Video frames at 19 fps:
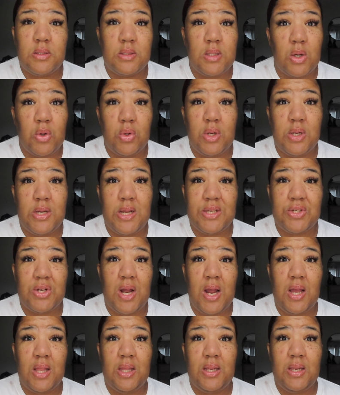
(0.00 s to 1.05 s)
stuck on a desert
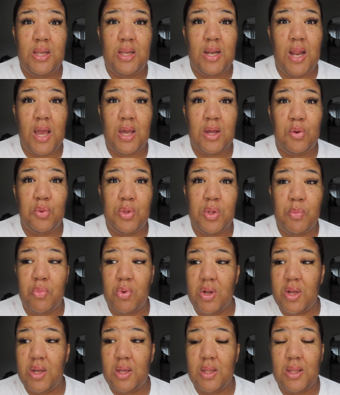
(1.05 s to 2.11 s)
island and I can only
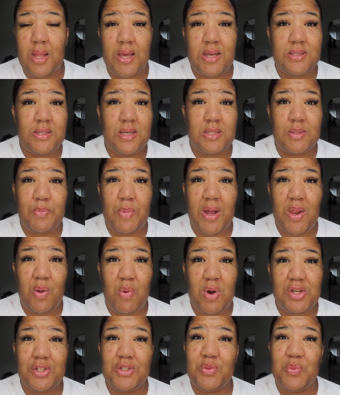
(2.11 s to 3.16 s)
bring like six body
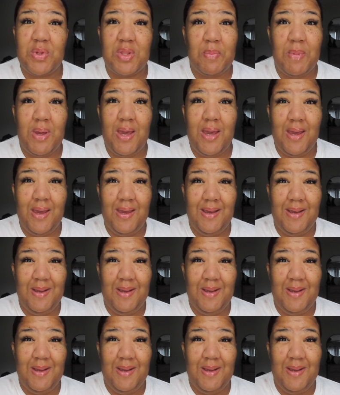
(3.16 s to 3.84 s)
washes with me,